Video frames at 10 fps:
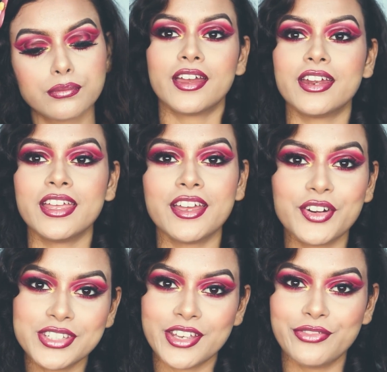And here
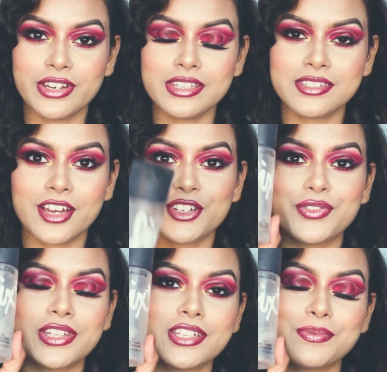is the finished touch
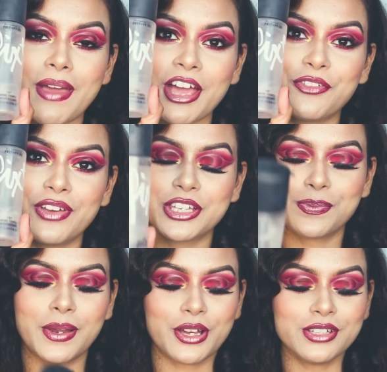with this MAC Fix
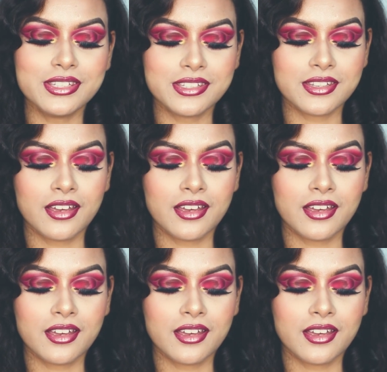Plus.